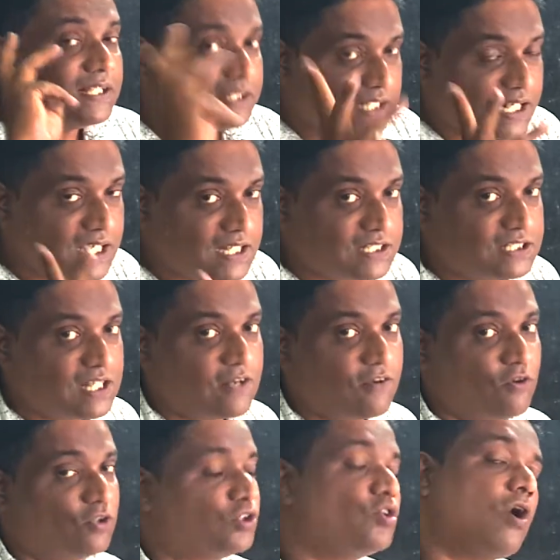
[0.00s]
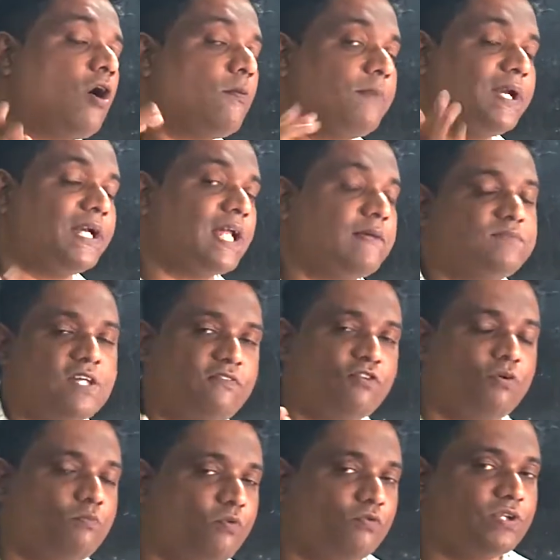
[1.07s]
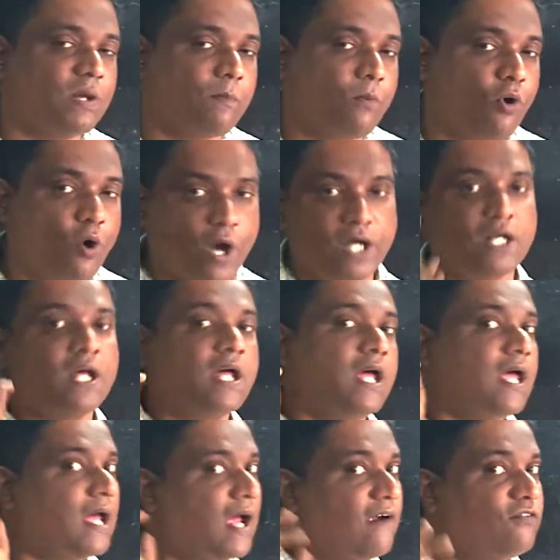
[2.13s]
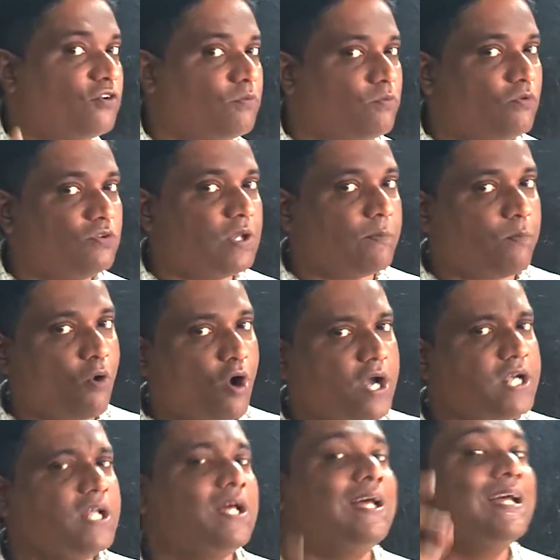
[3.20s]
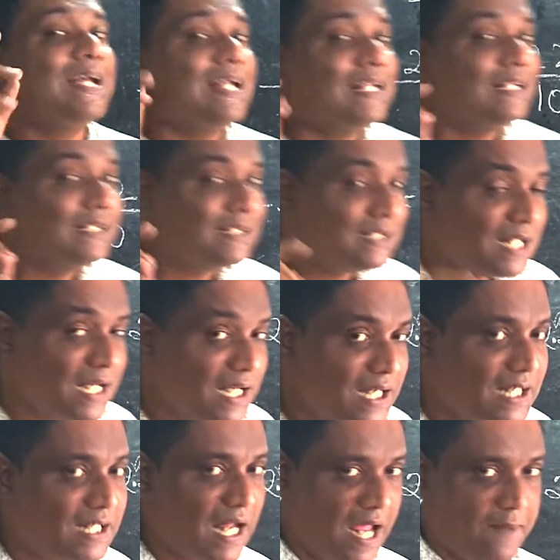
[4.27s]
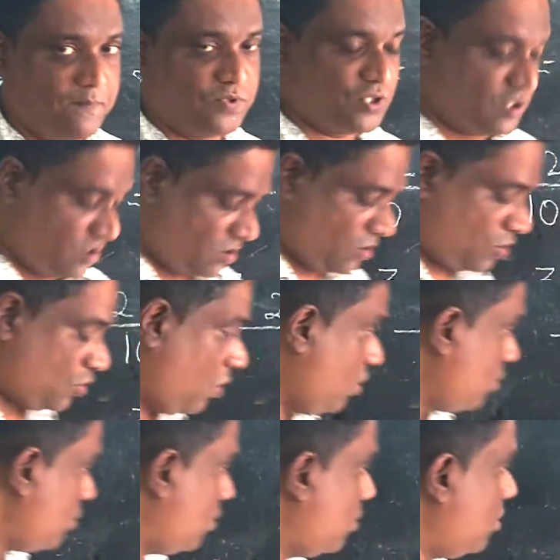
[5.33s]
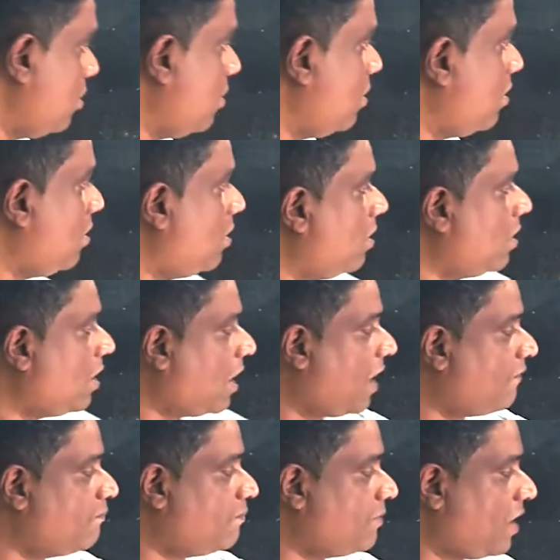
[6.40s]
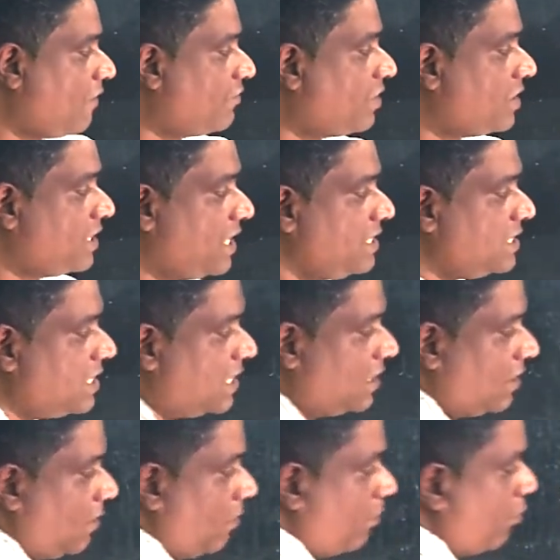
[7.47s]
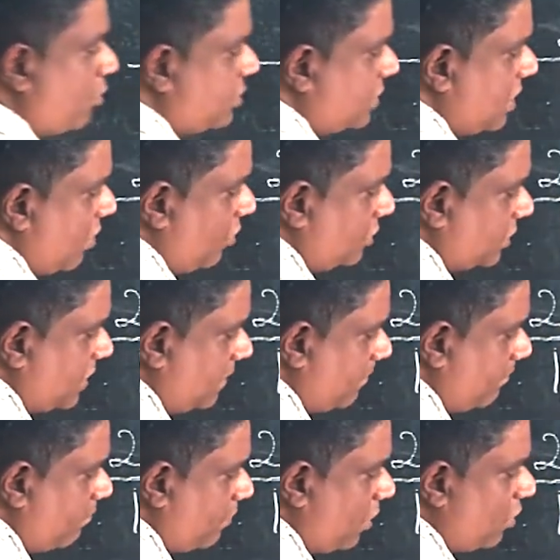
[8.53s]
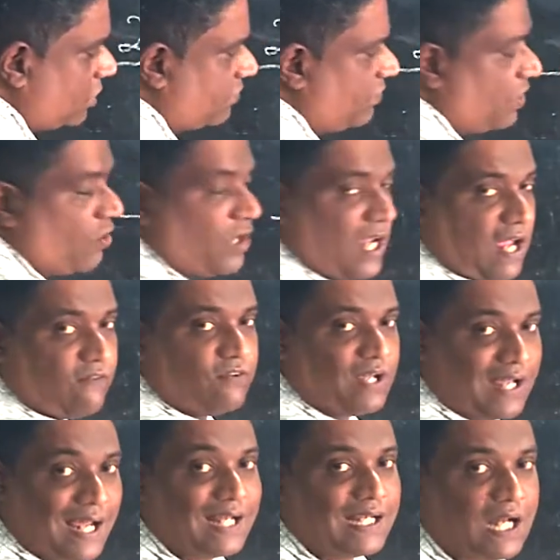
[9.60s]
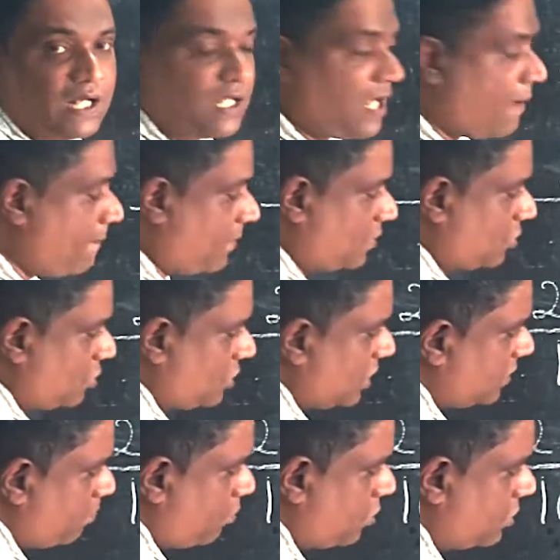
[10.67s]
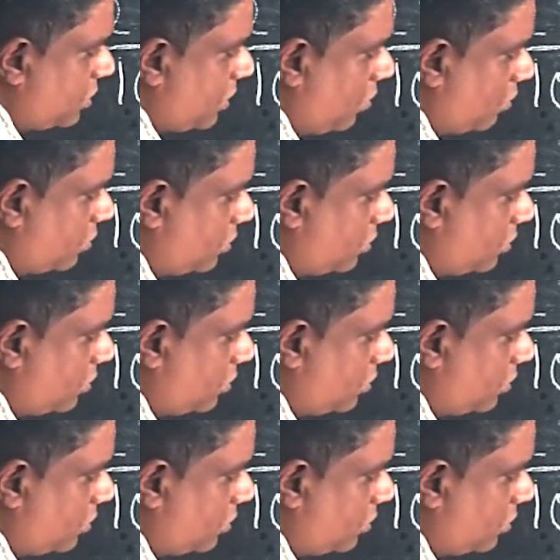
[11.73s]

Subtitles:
3 zeros. So how many times I have to move the point? I have to move the point 3 times. So after this, put zeros because we don't have any other number. So just put zeros.